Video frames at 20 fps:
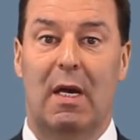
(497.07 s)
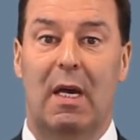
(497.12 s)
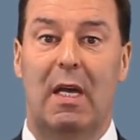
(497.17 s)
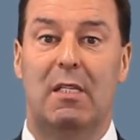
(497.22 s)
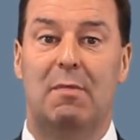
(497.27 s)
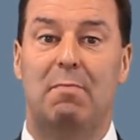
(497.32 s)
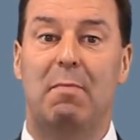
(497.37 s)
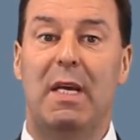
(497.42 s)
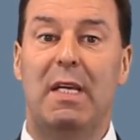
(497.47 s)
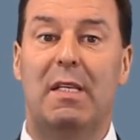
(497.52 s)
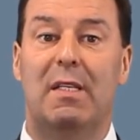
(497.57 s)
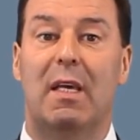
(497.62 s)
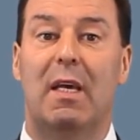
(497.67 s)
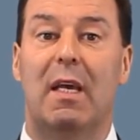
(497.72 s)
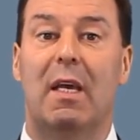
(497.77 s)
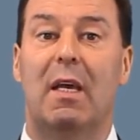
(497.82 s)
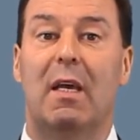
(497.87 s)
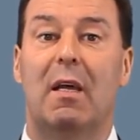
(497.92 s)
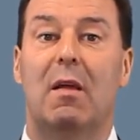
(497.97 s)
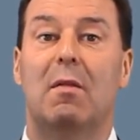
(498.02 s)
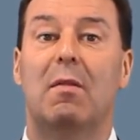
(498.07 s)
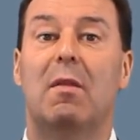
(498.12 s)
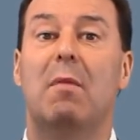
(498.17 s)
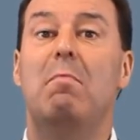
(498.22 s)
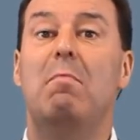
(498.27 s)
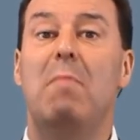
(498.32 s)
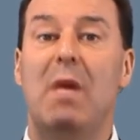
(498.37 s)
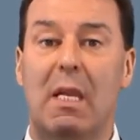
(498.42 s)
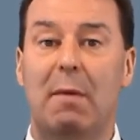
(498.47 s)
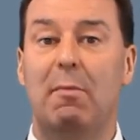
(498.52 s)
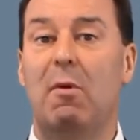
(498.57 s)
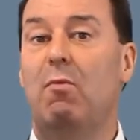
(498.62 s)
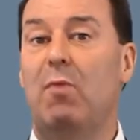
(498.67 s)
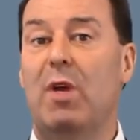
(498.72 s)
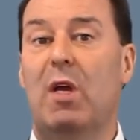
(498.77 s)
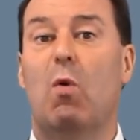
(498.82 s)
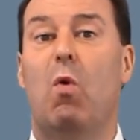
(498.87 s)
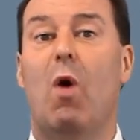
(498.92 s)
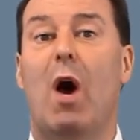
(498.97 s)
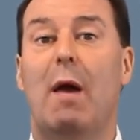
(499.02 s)
It's meeting the minimum
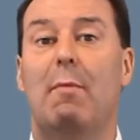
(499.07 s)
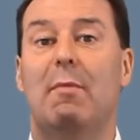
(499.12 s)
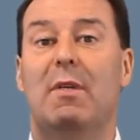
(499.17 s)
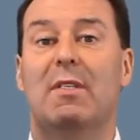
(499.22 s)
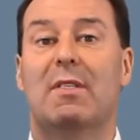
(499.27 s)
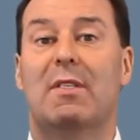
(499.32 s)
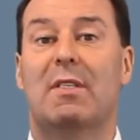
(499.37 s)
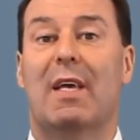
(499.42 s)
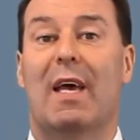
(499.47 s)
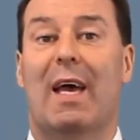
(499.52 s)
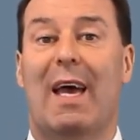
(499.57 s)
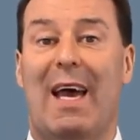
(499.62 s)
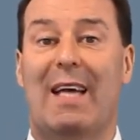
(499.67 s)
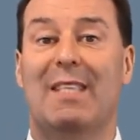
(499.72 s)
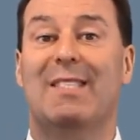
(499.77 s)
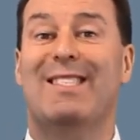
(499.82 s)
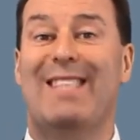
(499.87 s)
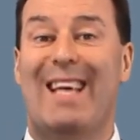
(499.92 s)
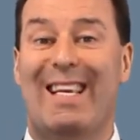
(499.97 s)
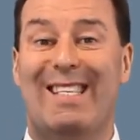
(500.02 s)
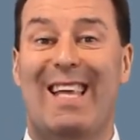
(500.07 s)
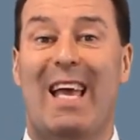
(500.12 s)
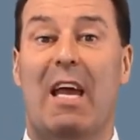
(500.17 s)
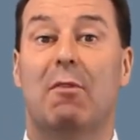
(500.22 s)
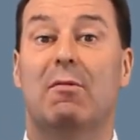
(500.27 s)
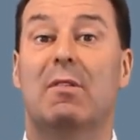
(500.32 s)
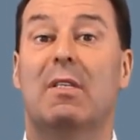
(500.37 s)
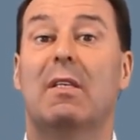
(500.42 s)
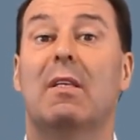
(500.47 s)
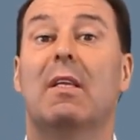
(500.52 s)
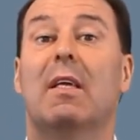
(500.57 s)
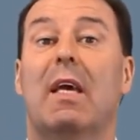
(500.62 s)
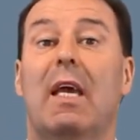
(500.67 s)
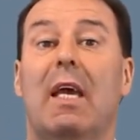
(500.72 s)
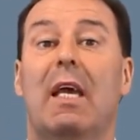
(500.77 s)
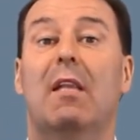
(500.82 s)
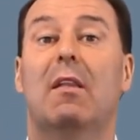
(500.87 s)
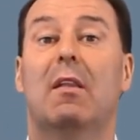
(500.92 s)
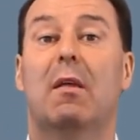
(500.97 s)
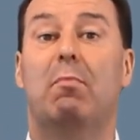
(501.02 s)
requirements as set out
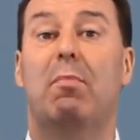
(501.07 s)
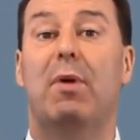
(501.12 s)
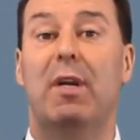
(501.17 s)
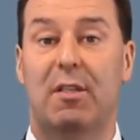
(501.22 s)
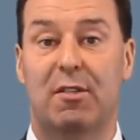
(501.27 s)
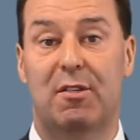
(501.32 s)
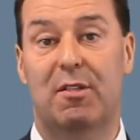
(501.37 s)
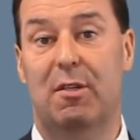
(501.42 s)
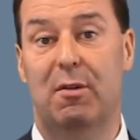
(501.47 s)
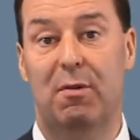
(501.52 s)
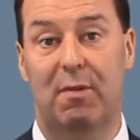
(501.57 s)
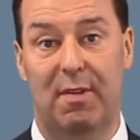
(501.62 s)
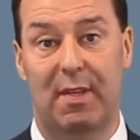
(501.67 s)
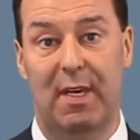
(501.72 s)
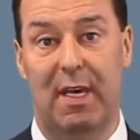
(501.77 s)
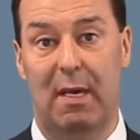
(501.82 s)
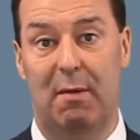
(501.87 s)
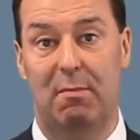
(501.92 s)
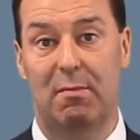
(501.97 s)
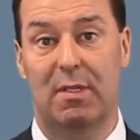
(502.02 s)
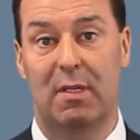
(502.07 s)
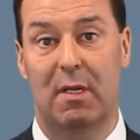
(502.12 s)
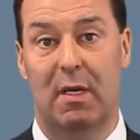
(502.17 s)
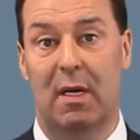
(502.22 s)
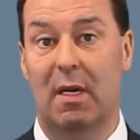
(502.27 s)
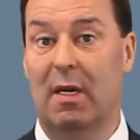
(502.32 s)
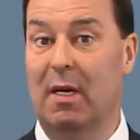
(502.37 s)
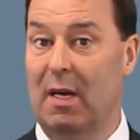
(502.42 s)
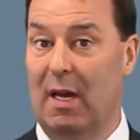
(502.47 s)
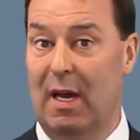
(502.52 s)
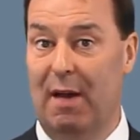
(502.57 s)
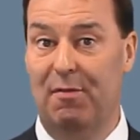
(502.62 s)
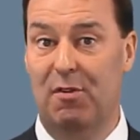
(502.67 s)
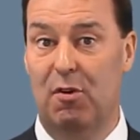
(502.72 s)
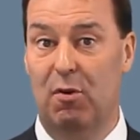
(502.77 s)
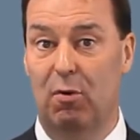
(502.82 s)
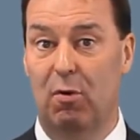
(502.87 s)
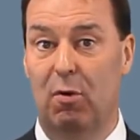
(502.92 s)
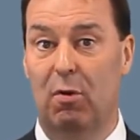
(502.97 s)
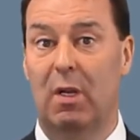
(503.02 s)
in the PRINCE2 themes.
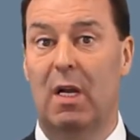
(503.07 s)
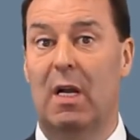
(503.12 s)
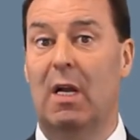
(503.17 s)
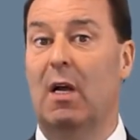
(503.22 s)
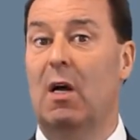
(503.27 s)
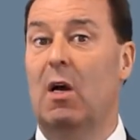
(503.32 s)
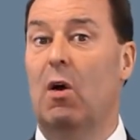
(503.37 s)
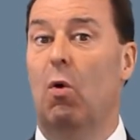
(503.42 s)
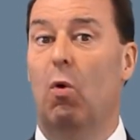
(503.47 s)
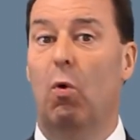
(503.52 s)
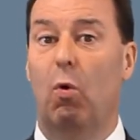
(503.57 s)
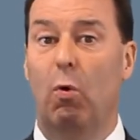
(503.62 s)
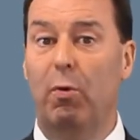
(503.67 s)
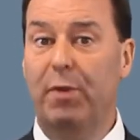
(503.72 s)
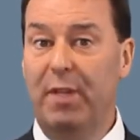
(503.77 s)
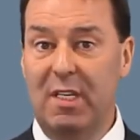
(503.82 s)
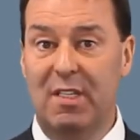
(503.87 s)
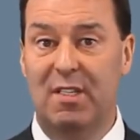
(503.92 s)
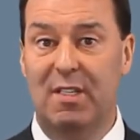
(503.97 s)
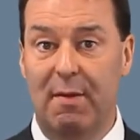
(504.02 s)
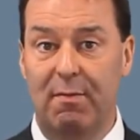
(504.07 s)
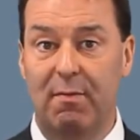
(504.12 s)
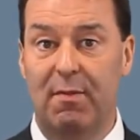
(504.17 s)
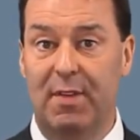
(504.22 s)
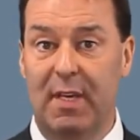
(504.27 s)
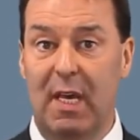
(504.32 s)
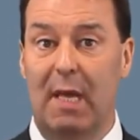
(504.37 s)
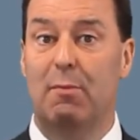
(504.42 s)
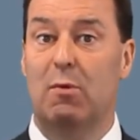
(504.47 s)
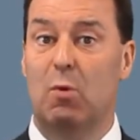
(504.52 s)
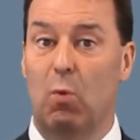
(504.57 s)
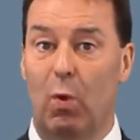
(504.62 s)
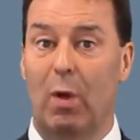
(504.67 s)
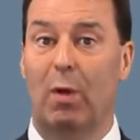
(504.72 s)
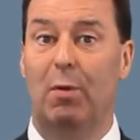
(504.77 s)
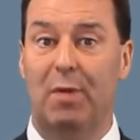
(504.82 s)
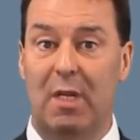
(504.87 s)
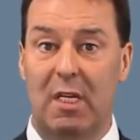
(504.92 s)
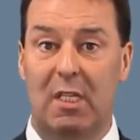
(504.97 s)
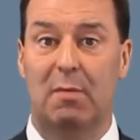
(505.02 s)
After all these 7 themes
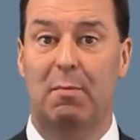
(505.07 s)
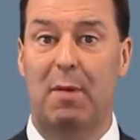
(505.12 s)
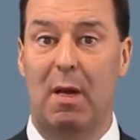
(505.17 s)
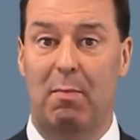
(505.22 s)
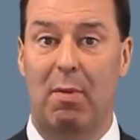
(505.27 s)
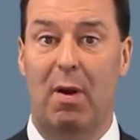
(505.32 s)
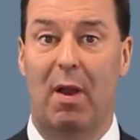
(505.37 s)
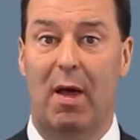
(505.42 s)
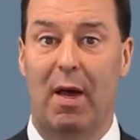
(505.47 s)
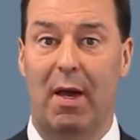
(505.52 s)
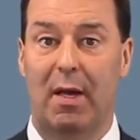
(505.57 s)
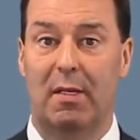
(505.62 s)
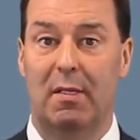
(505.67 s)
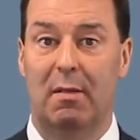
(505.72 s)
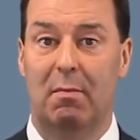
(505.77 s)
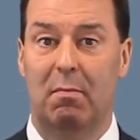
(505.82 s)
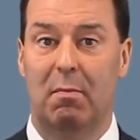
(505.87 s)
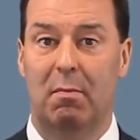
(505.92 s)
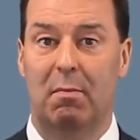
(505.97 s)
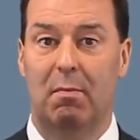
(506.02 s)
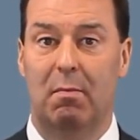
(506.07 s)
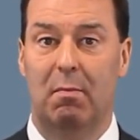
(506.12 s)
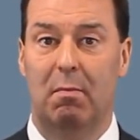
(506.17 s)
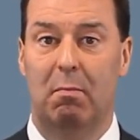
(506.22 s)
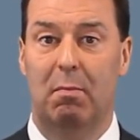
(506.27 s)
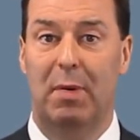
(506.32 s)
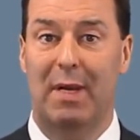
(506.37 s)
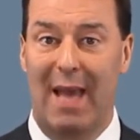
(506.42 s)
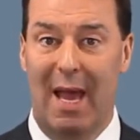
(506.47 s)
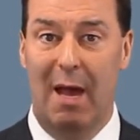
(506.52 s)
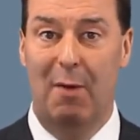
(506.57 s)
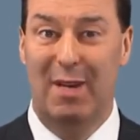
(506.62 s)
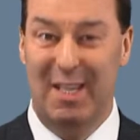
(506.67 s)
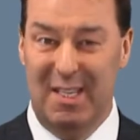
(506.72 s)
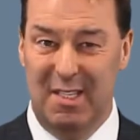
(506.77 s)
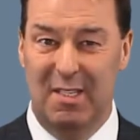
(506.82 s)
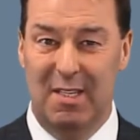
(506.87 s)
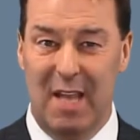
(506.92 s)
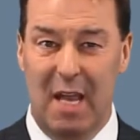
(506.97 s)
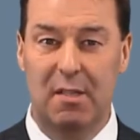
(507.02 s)
will need to be applied, but how
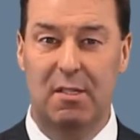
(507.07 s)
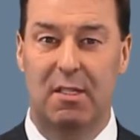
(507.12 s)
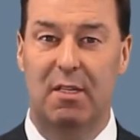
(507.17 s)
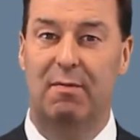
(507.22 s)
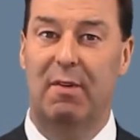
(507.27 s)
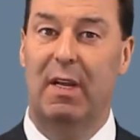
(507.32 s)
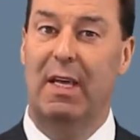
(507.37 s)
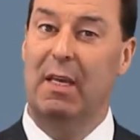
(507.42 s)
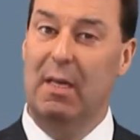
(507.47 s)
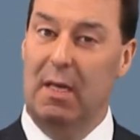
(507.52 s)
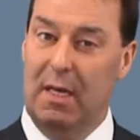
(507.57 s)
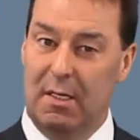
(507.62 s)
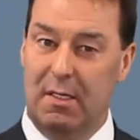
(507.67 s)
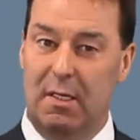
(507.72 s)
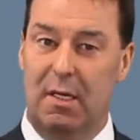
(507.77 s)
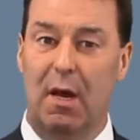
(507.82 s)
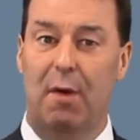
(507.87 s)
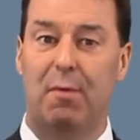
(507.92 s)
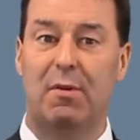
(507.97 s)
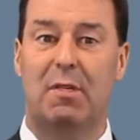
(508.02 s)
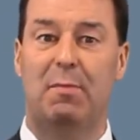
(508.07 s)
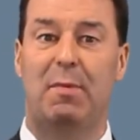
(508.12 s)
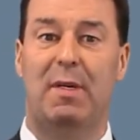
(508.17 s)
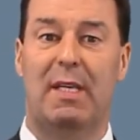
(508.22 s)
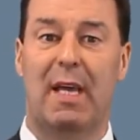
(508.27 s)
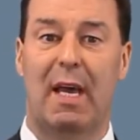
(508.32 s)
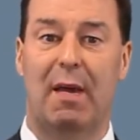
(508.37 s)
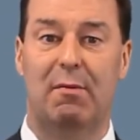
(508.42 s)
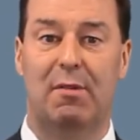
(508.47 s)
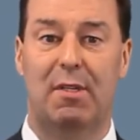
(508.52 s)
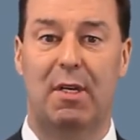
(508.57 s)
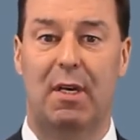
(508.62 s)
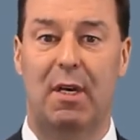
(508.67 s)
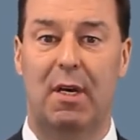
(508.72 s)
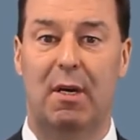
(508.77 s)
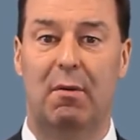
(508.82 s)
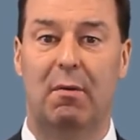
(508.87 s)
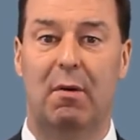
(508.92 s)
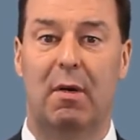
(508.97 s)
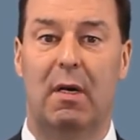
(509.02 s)
extensively is going to be down to
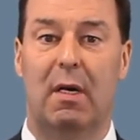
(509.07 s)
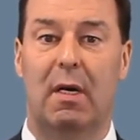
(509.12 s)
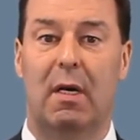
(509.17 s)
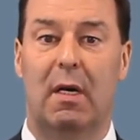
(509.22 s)
you.